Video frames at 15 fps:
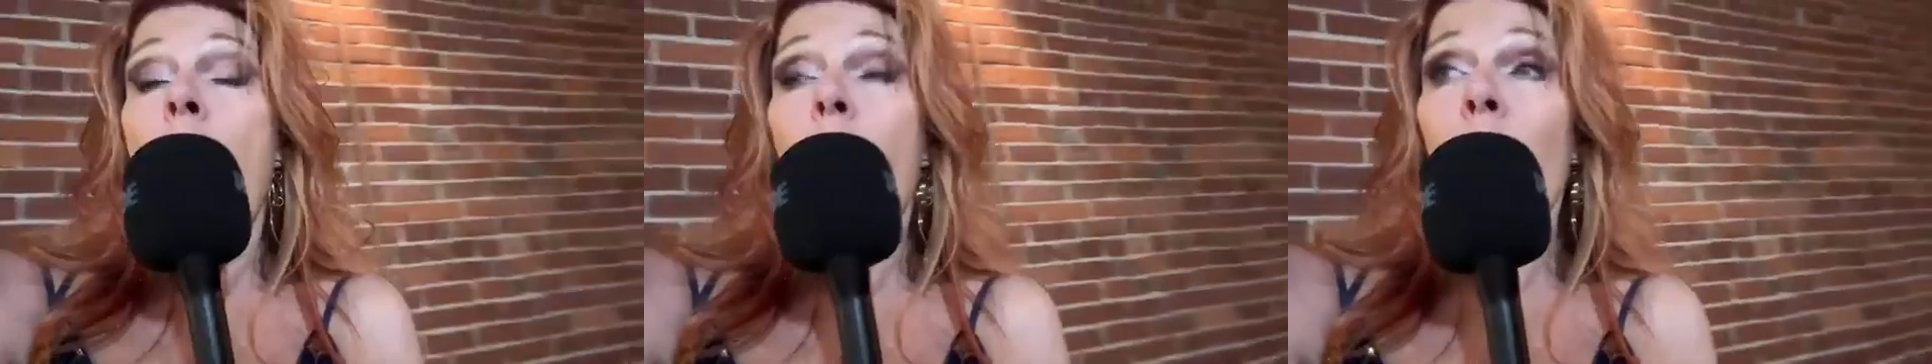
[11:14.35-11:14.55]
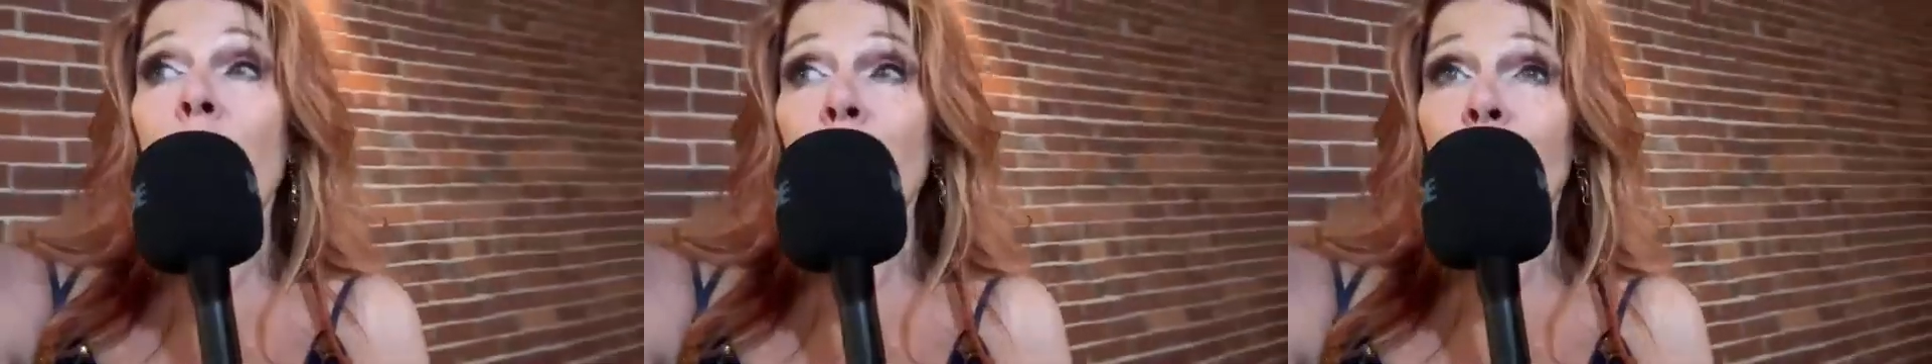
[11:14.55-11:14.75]

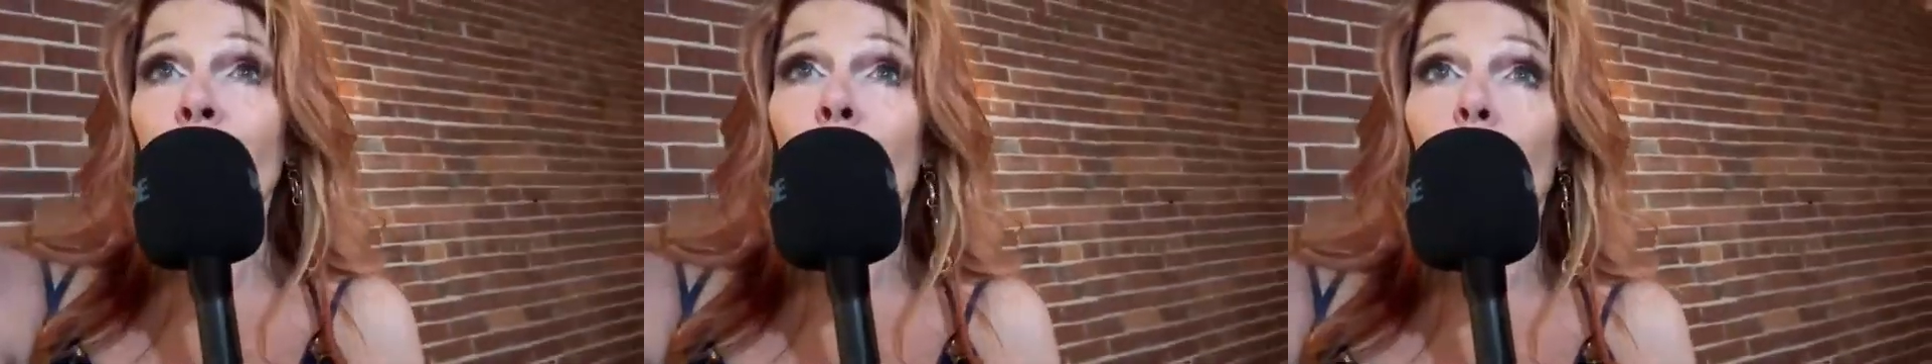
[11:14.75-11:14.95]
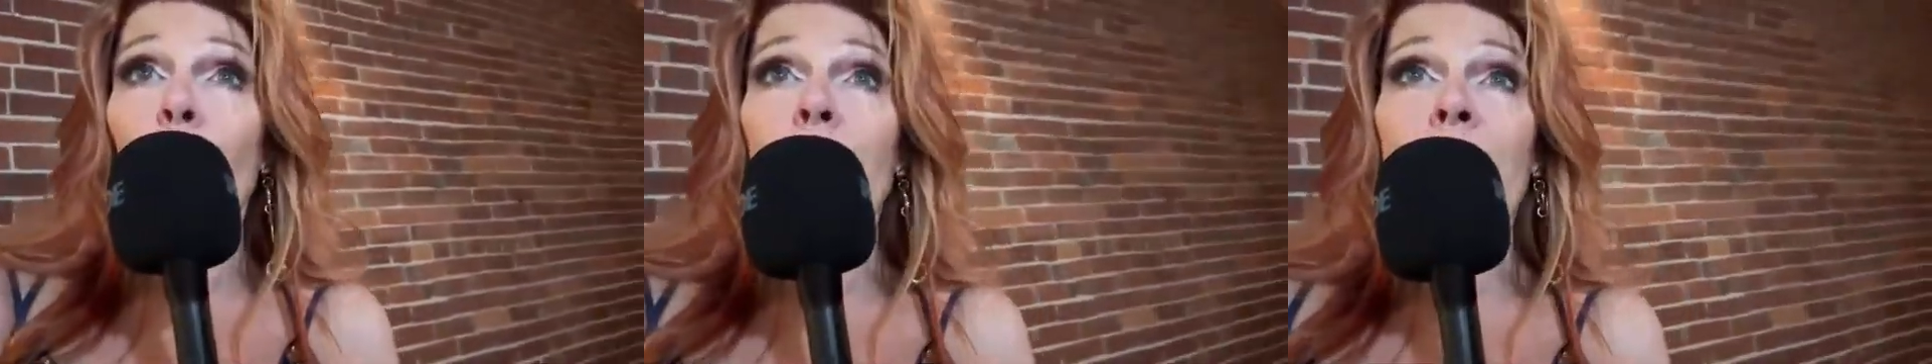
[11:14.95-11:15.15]

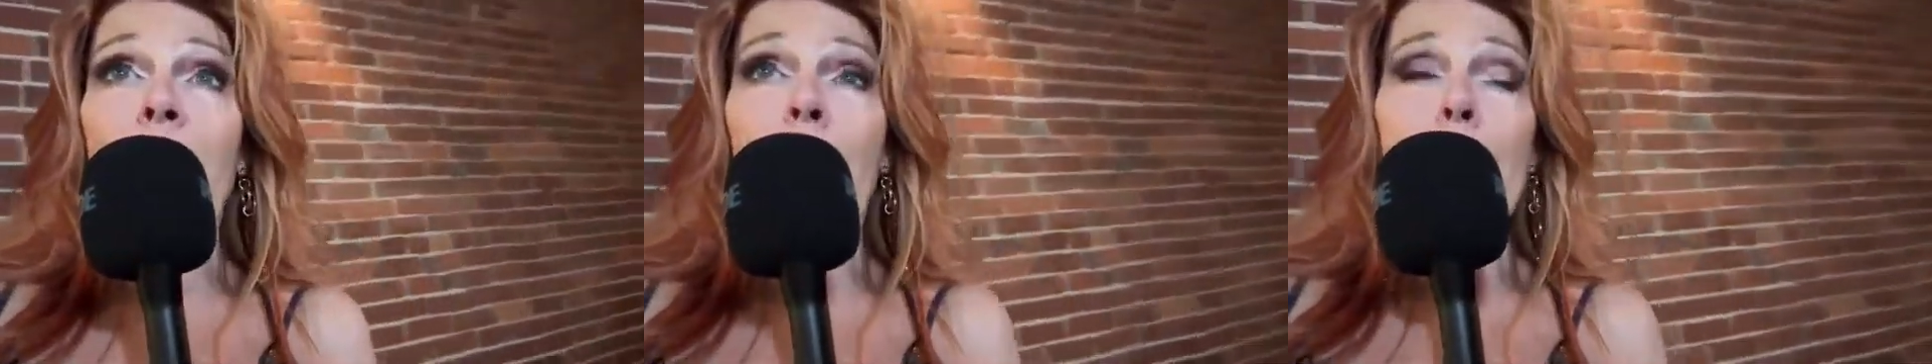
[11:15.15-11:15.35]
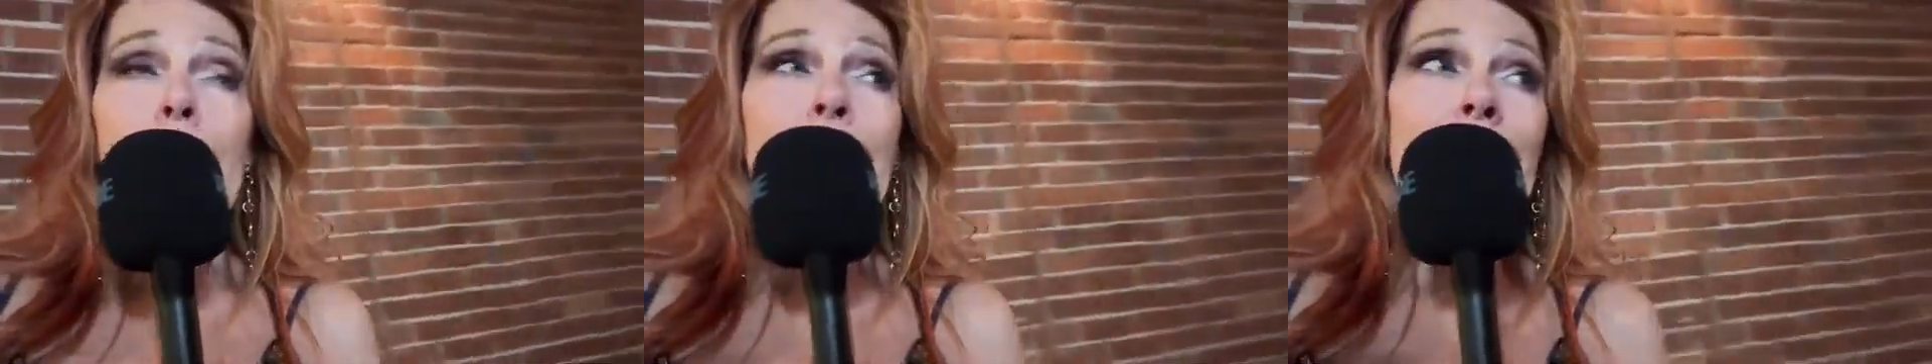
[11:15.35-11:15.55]
Also, we've
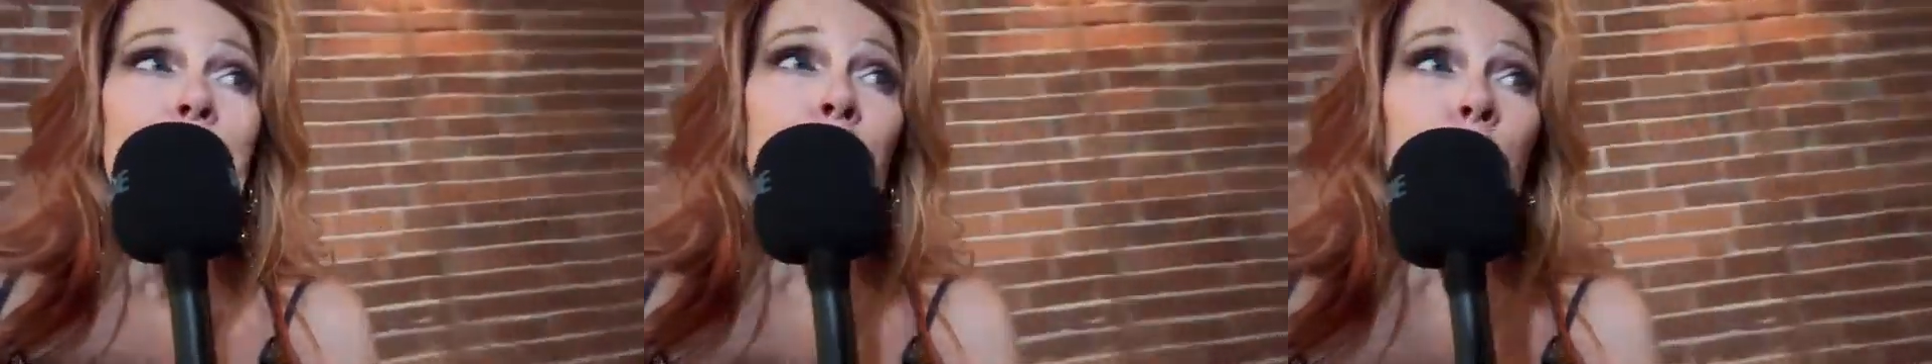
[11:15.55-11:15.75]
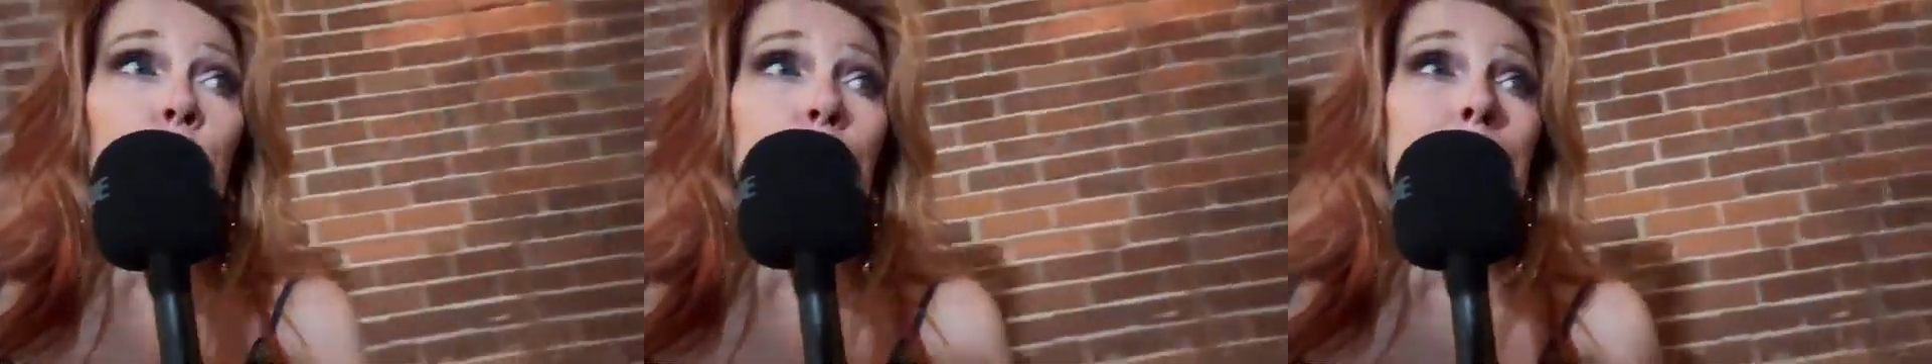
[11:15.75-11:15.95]
got
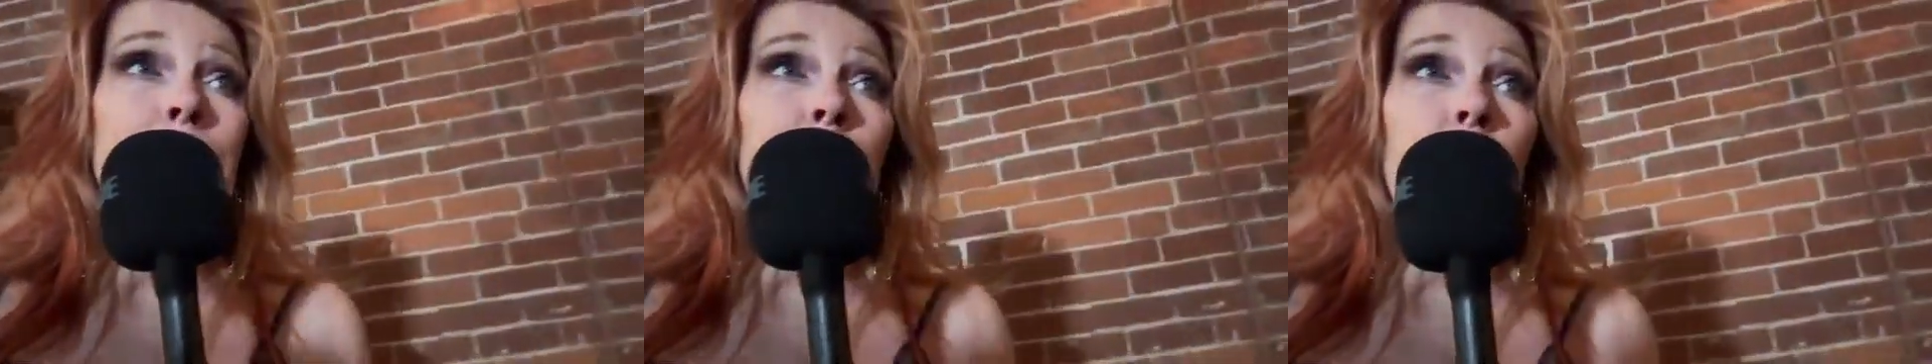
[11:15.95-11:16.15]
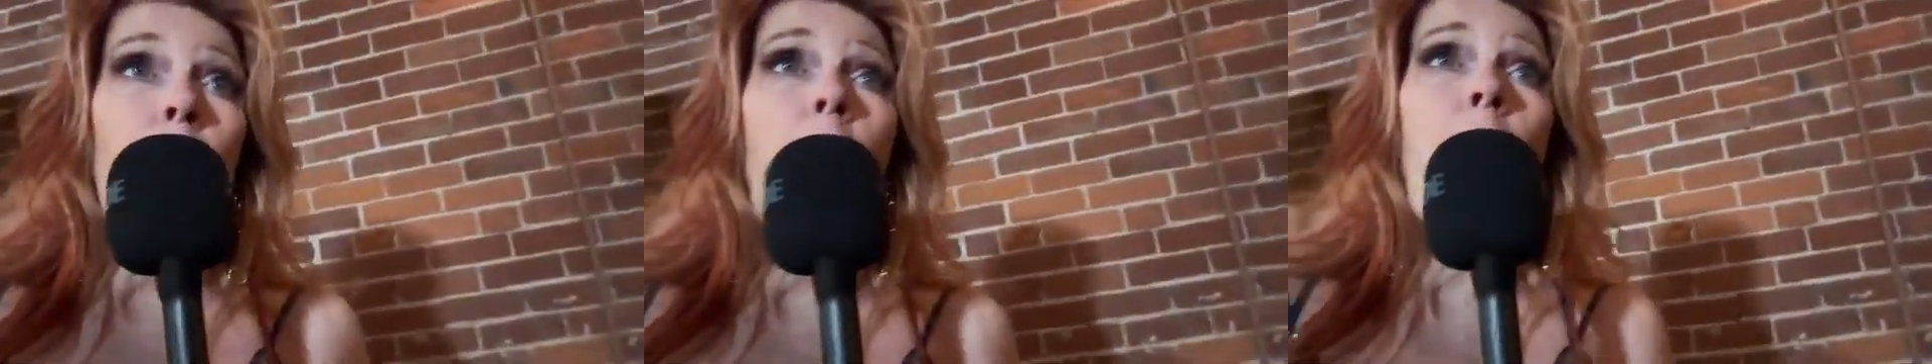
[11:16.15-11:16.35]

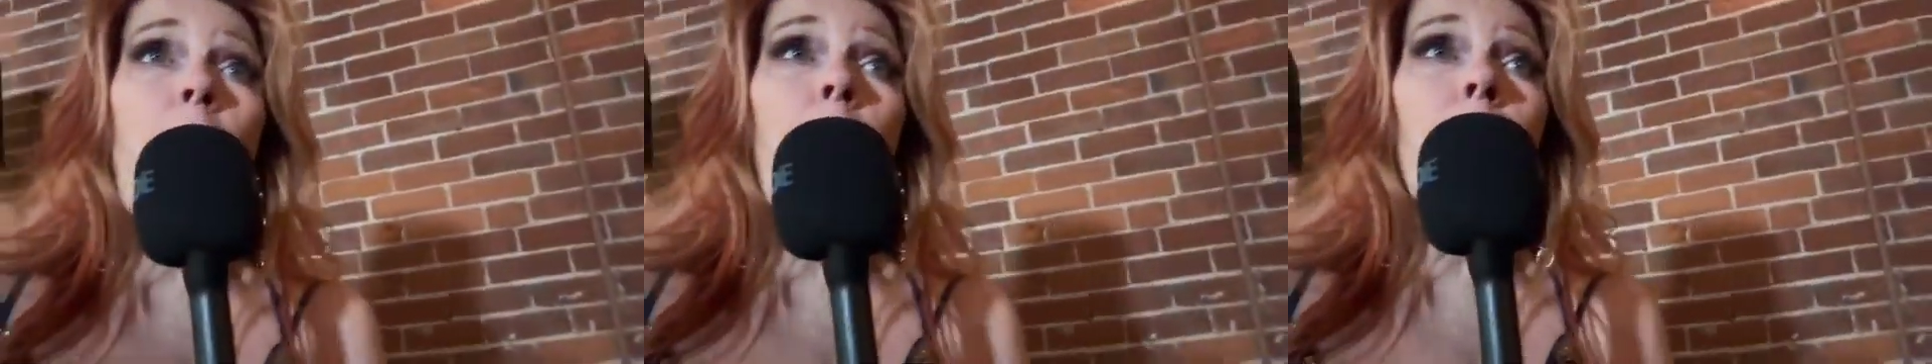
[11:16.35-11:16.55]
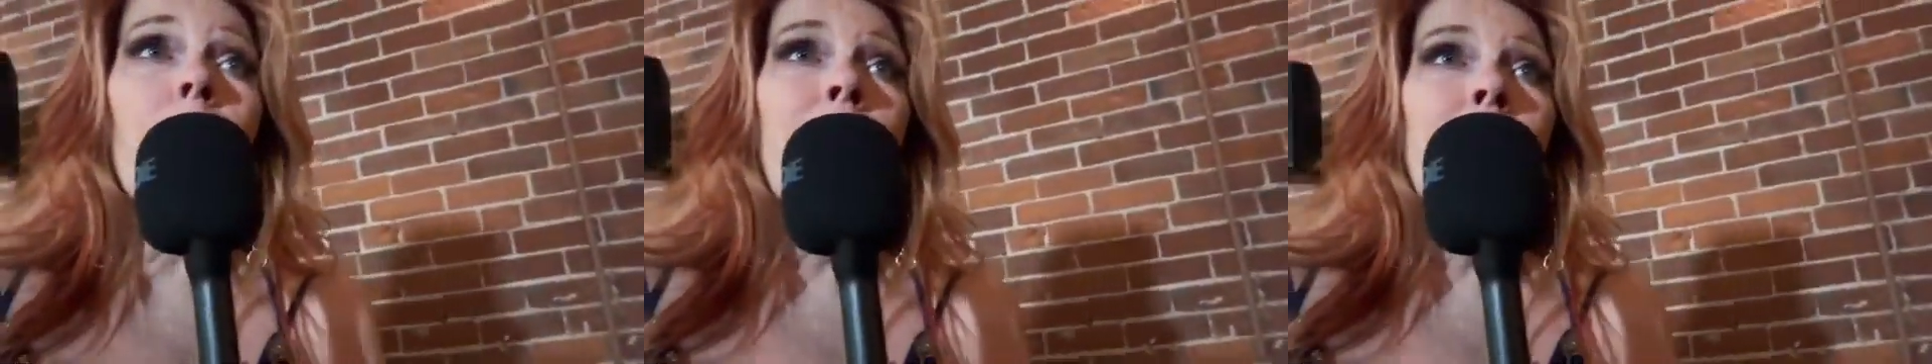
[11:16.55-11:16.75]
Masterpiece
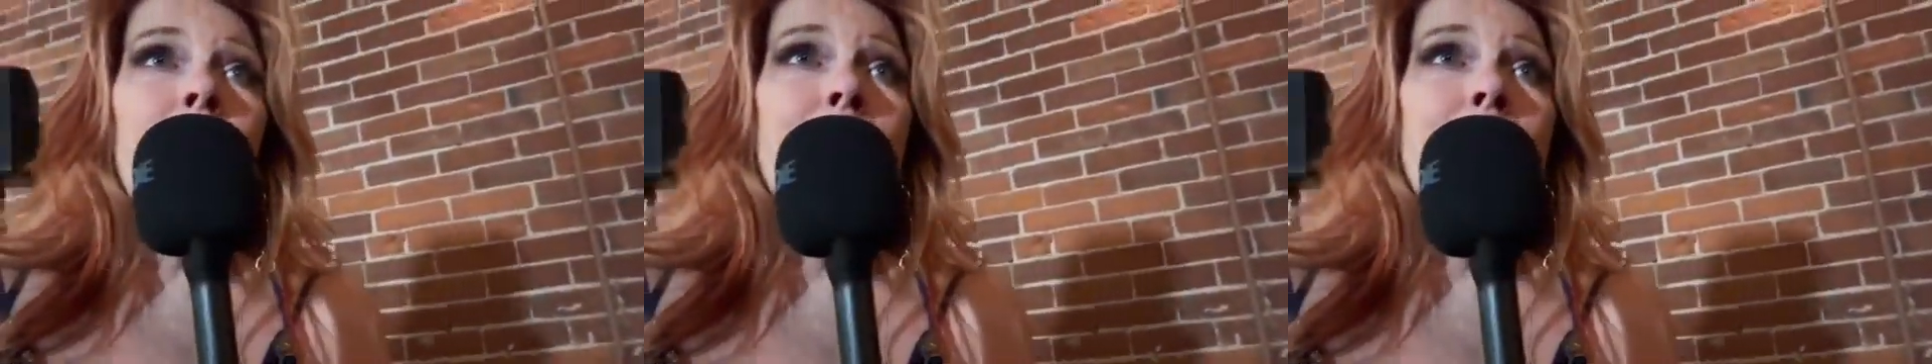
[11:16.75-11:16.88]
Hall